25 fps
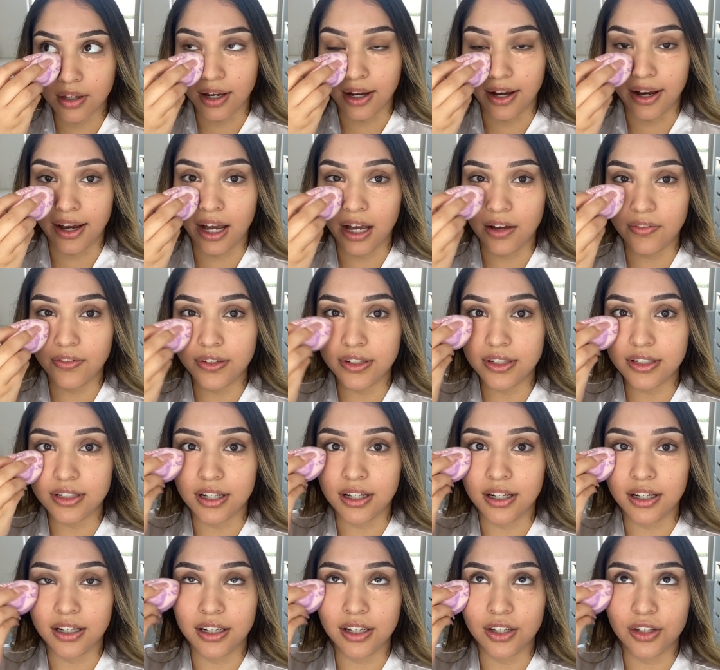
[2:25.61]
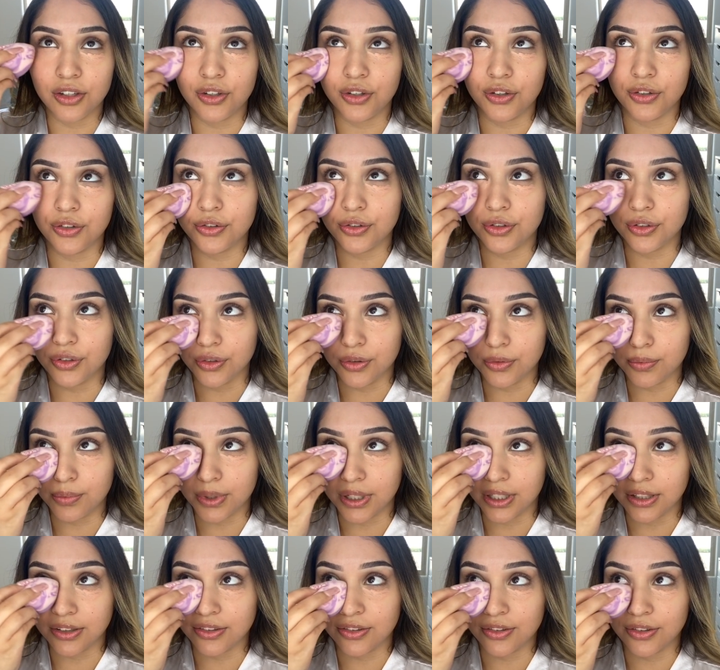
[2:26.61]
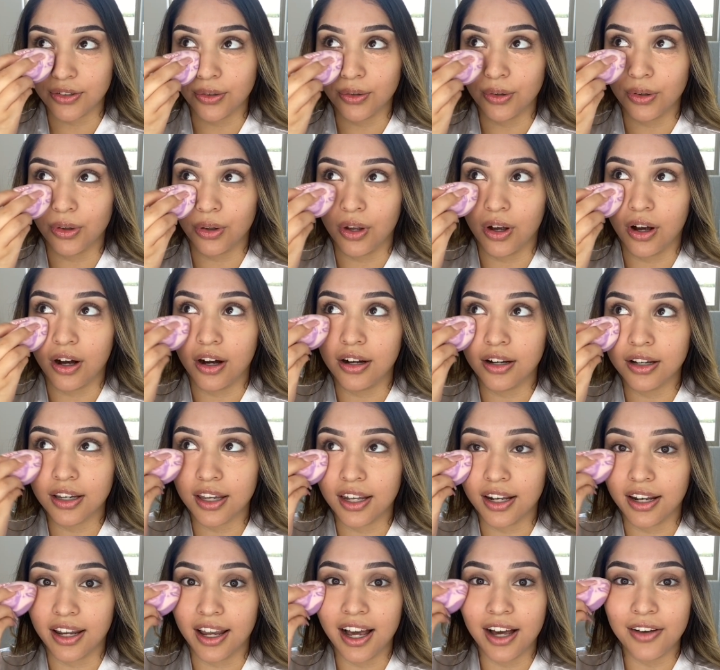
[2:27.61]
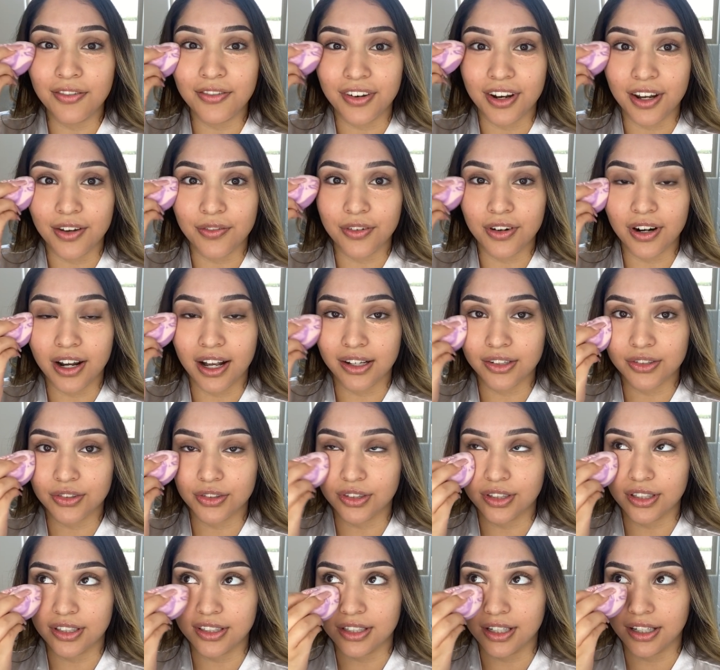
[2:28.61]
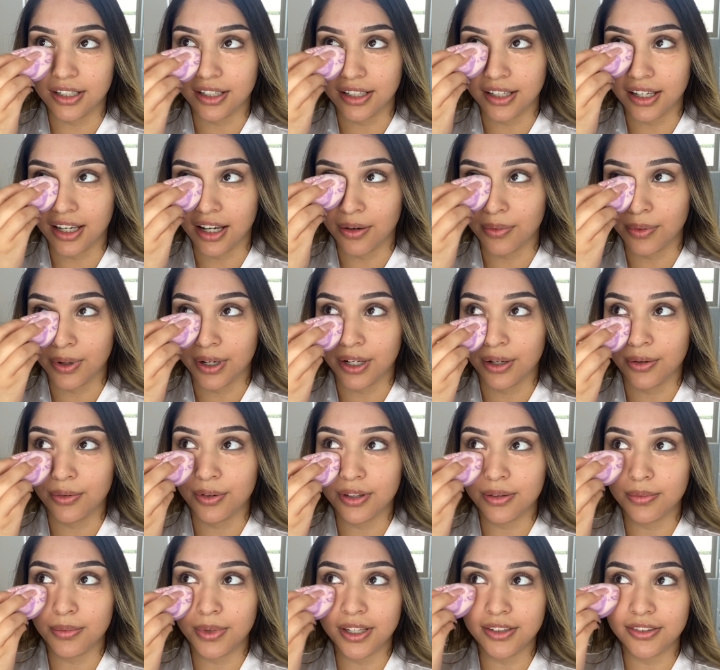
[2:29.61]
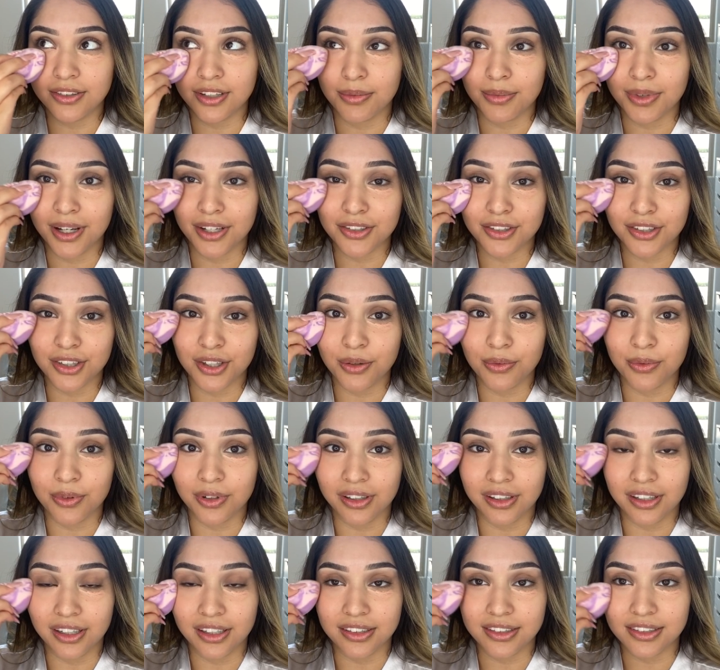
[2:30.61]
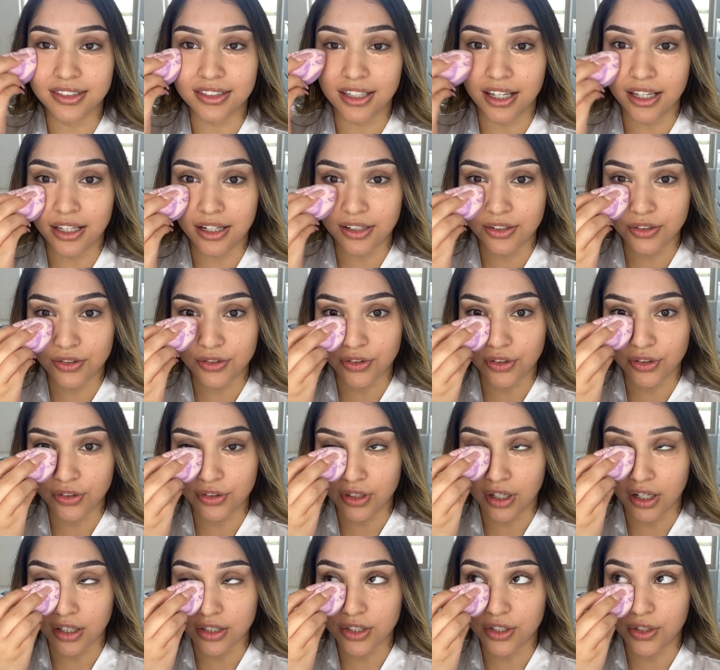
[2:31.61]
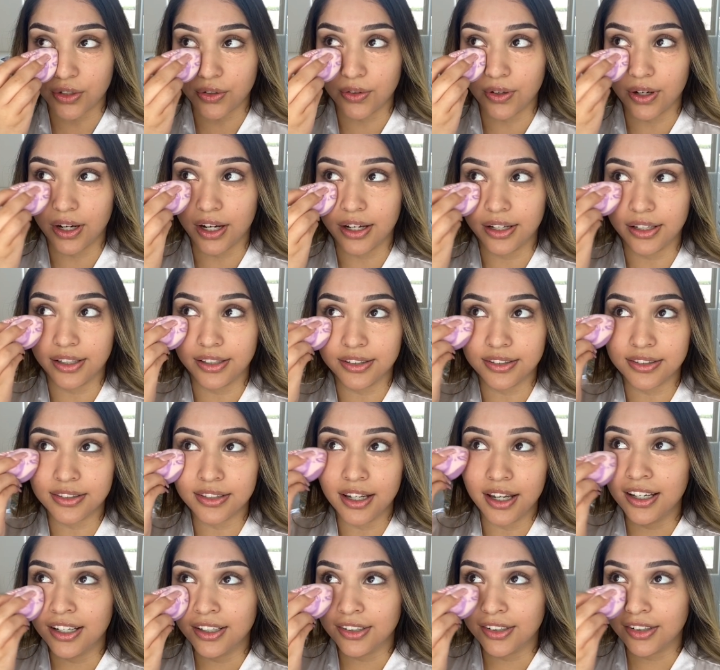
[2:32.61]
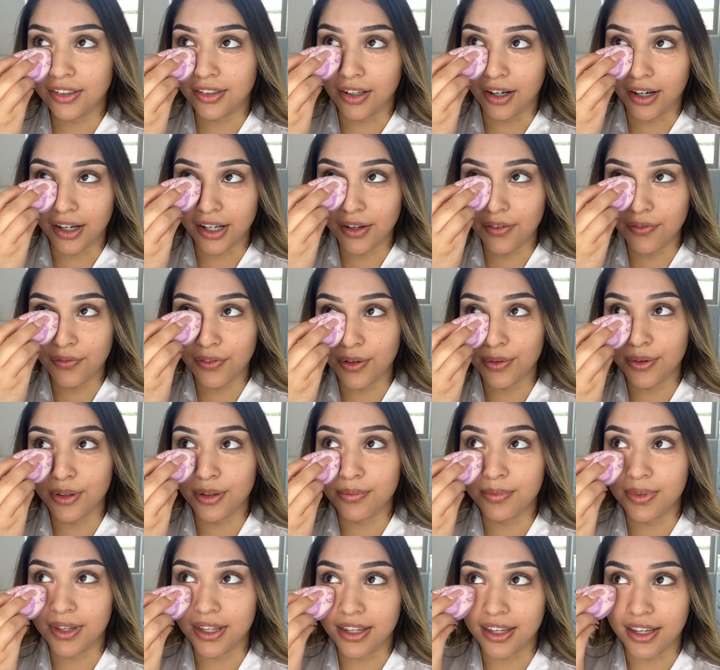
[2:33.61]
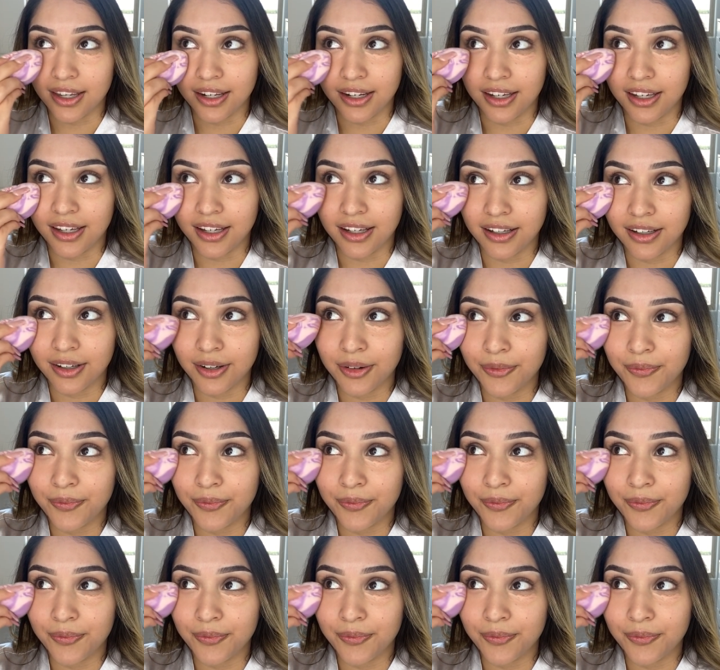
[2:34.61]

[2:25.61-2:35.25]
I haven't done YouTube in so long and I have never actually done a get ready with me. So I'm actually really excited just to talk to you guys. Starting from the beginning.